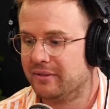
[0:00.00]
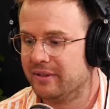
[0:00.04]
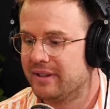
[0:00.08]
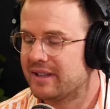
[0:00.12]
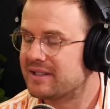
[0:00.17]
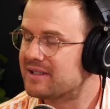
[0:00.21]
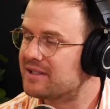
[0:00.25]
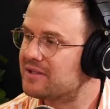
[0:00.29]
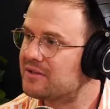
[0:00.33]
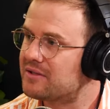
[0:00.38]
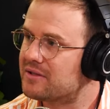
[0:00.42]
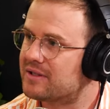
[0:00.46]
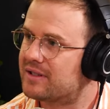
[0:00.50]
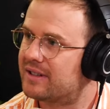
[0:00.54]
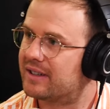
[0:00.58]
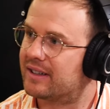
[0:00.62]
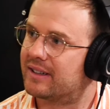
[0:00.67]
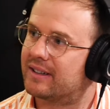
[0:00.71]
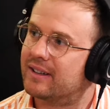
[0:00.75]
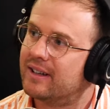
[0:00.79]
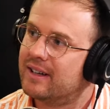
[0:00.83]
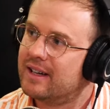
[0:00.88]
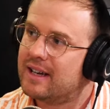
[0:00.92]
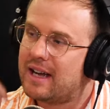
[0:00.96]
well, that's
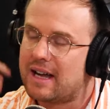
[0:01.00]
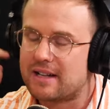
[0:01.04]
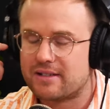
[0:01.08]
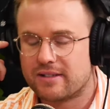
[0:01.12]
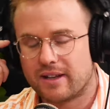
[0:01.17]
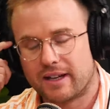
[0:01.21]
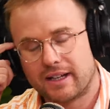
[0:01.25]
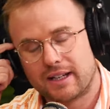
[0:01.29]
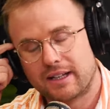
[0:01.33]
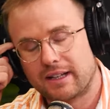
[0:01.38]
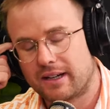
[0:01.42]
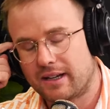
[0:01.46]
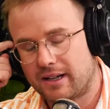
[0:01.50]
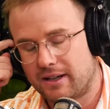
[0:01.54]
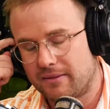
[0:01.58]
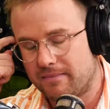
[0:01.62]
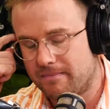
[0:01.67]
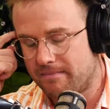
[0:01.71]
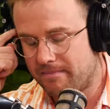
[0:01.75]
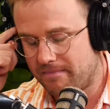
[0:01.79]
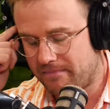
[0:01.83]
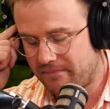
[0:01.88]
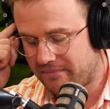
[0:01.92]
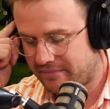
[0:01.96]
interesting. It's like
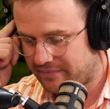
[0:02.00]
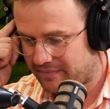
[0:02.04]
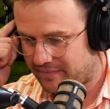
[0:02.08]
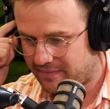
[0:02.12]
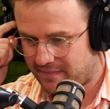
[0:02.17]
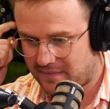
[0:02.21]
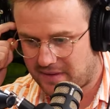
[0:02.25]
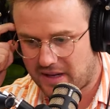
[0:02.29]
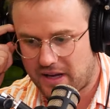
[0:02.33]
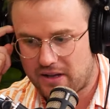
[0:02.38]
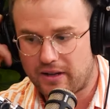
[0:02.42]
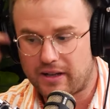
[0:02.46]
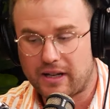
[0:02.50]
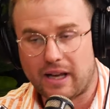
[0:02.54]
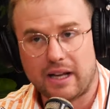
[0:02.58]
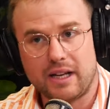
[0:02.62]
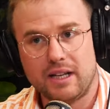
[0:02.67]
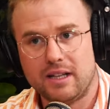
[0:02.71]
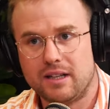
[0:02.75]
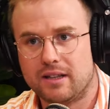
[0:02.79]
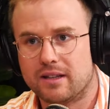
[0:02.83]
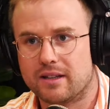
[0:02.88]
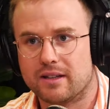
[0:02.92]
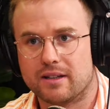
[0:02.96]
um, like
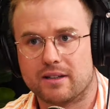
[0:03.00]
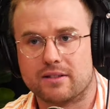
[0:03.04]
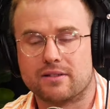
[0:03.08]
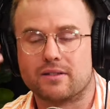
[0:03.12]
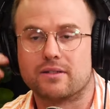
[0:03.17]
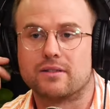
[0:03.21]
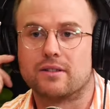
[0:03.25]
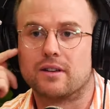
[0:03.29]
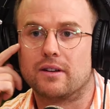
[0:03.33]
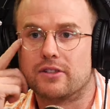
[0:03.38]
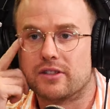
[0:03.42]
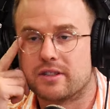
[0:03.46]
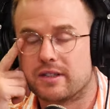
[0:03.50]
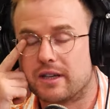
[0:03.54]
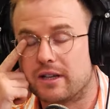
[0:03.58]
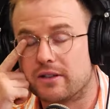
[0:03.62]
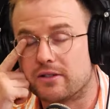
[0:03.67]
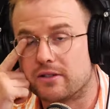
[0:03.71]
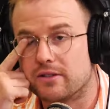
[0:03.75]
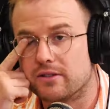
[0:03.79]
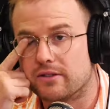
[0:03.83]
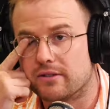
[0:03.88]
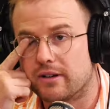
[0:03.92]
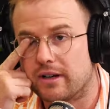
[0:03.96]
any of the service
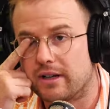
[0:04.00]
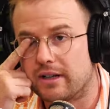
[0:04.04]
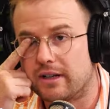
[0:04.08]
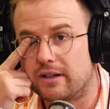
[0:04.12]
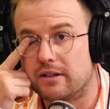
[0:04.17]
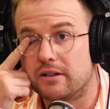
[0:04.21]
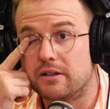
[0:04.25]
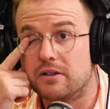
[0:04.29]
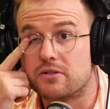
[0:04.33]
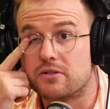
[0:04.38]
stations right here in